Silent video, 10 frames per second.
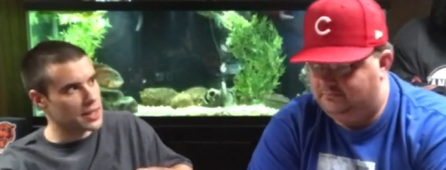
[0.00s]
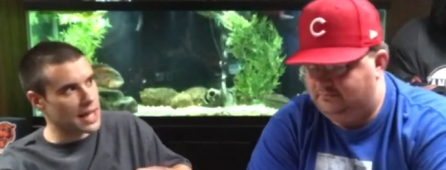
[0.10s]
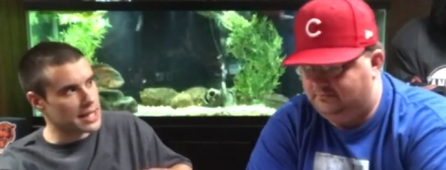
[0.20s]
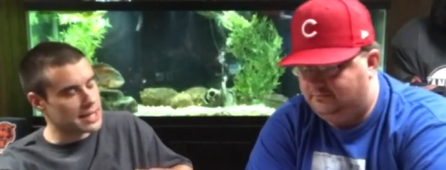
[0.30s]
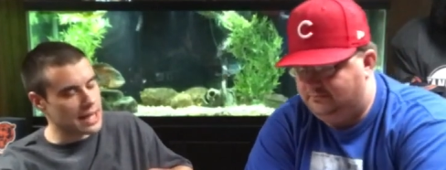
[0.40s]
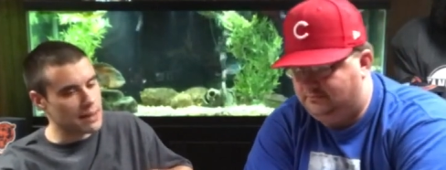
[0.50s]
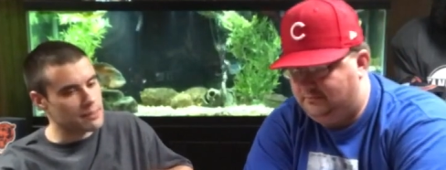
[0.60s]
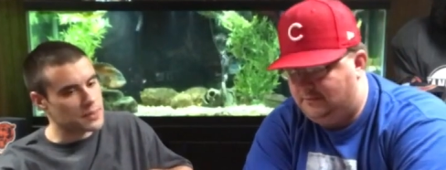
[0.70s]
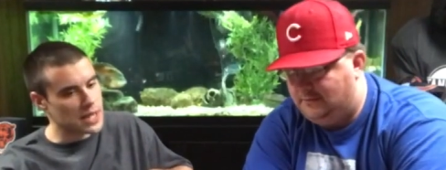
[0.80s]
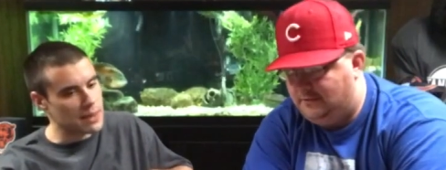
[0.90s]
Speaker 1: in that
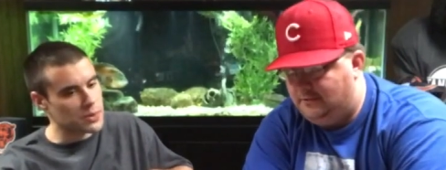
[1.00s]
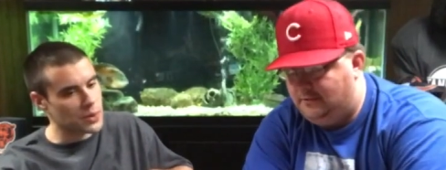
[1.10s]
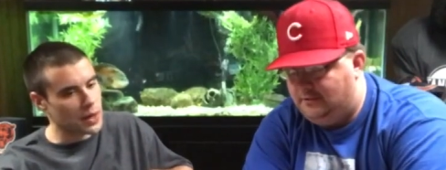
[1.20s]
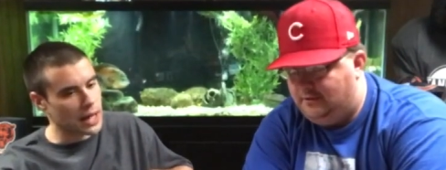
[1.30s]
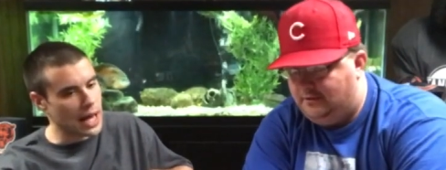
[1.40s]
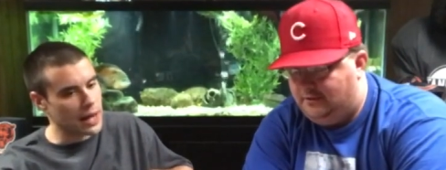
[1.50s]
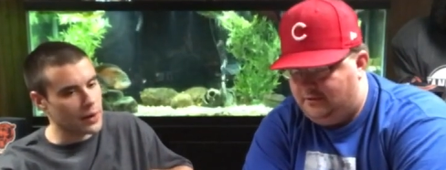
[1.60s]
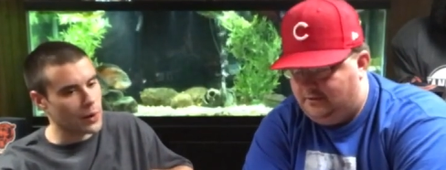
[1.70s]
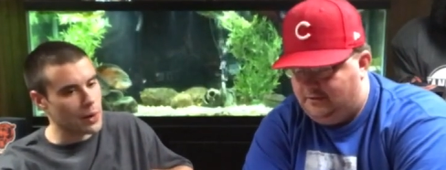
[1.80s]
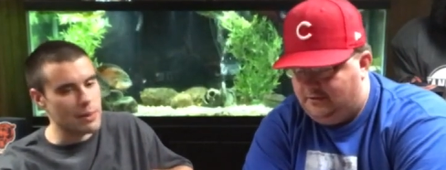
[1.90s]
same same sort of
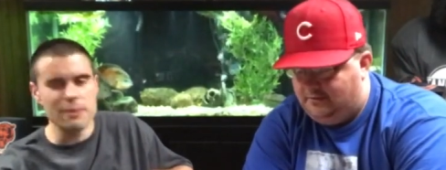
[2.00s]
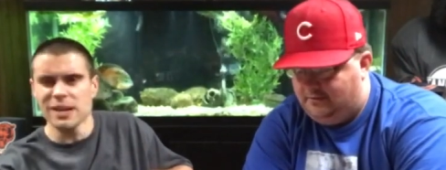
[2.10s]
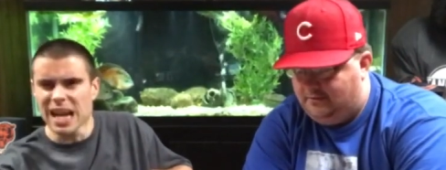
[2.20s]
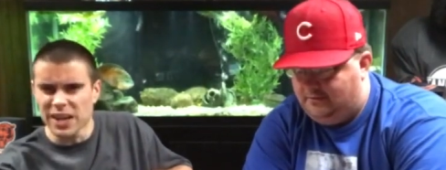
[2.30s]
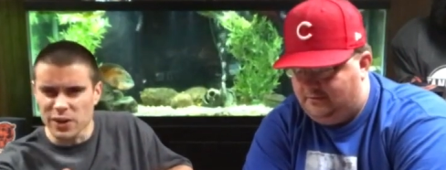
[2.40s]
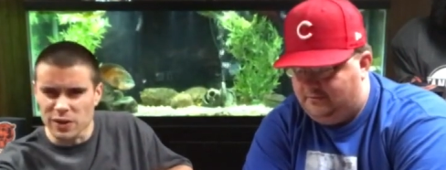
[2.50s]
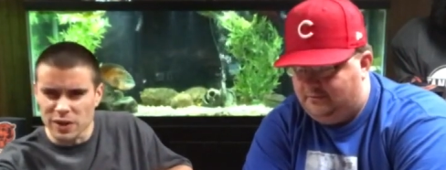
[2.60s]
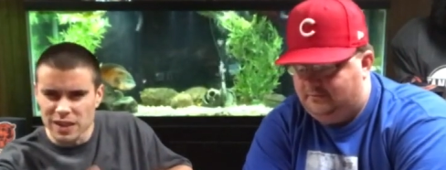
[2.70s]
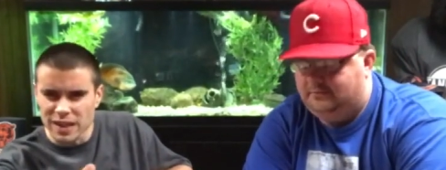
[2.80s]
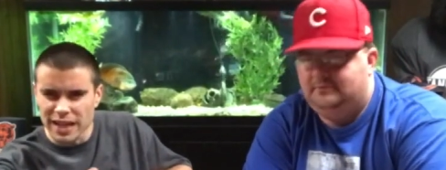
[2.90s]
category. Maybe not your
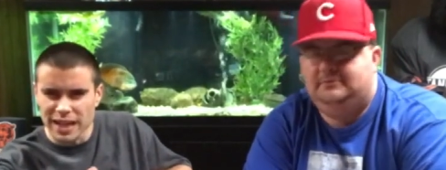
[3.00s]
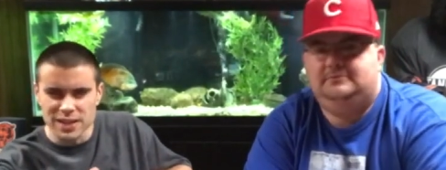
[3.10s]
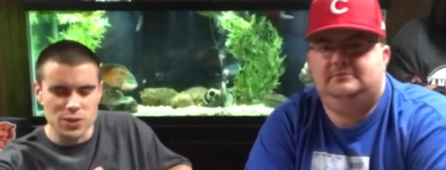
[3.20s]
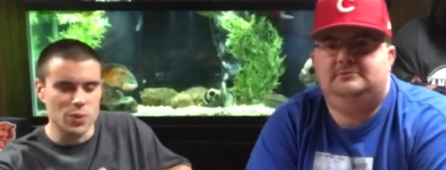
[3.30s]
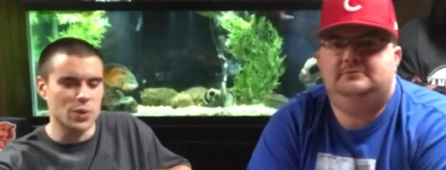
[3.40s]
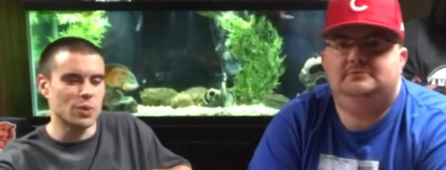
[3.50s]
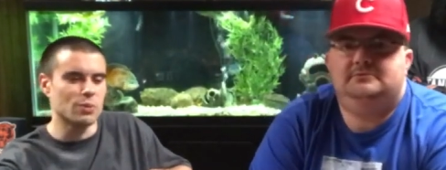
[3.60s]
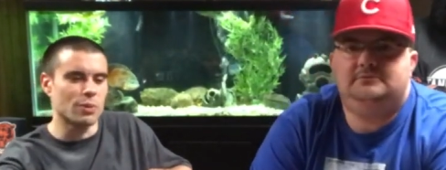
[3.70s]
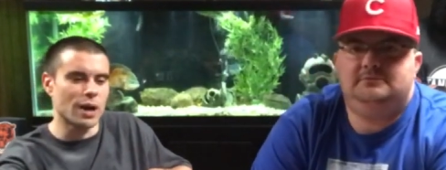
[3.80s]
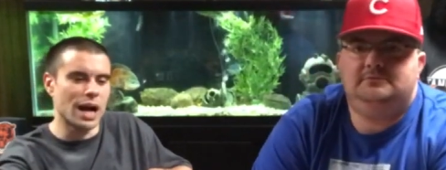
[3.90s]
elite like Antonio
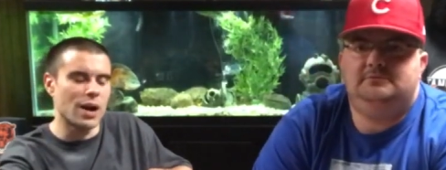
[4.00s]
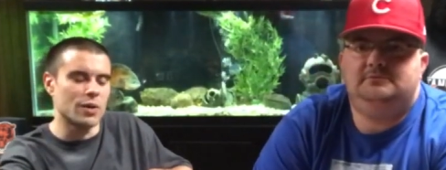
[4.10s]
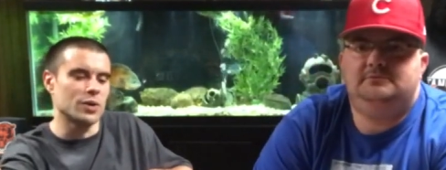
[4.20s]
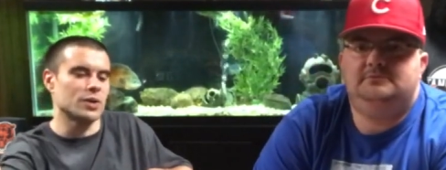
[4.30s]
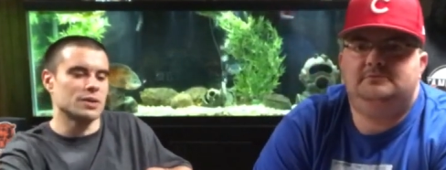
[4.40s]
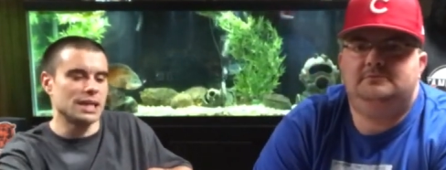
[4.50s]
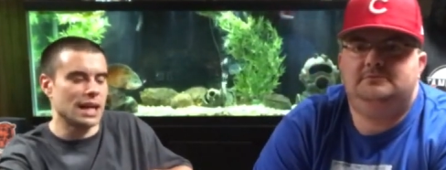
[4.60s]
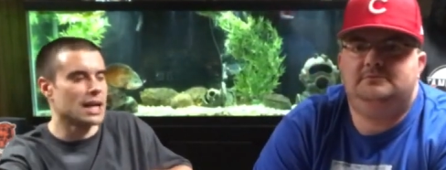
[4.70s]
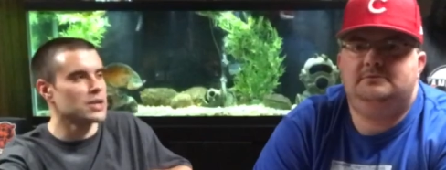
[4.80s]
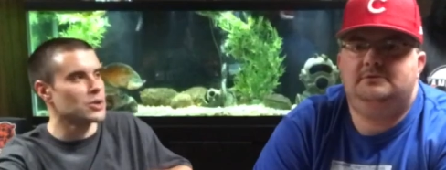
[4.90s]
Brown or
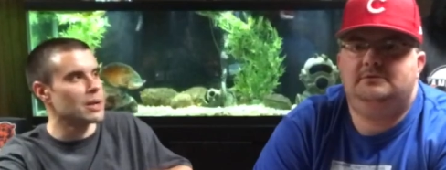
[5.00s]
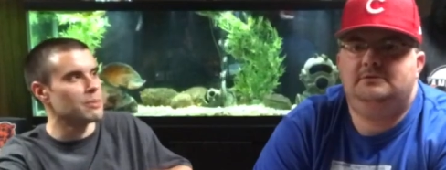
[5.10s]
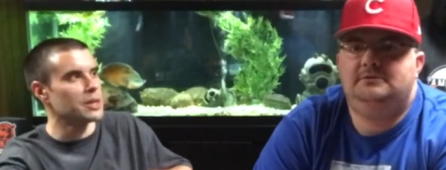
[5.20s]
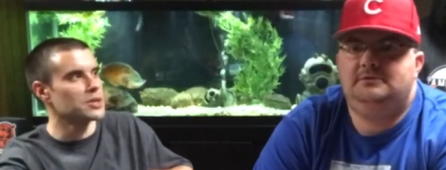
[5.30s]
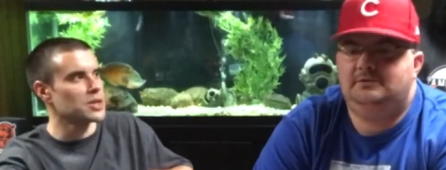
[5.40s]
DeAndre, but